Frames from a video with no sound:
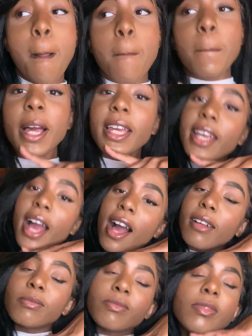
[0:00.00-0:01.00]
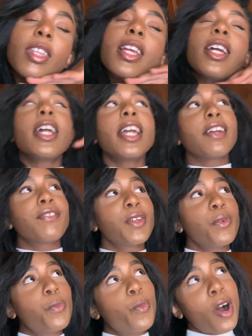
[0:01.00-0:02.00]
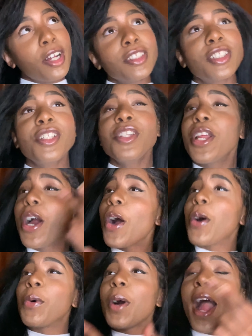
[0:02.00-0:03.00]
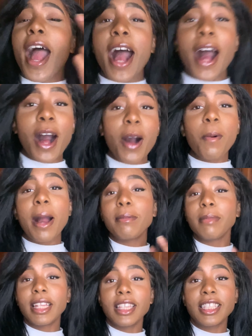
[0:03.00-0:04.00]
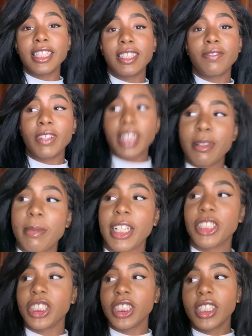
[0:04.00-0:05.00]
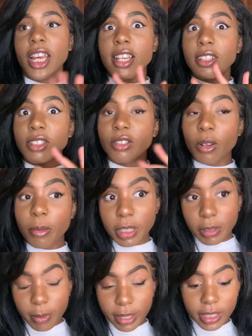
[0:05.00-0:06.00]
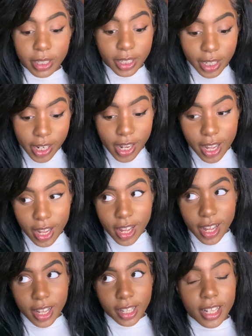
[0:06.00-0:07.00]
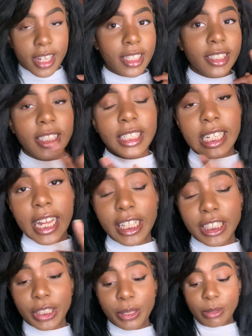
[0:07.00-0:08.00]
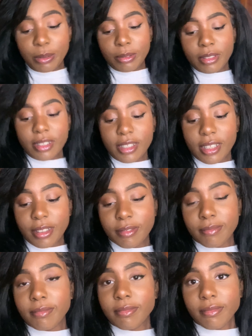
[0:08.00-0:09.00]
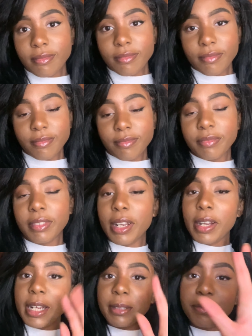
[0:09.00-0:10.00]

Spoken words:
But yeah, if you want to know how I made this vegan mac and cheese taste so much better, stay tuned. All right.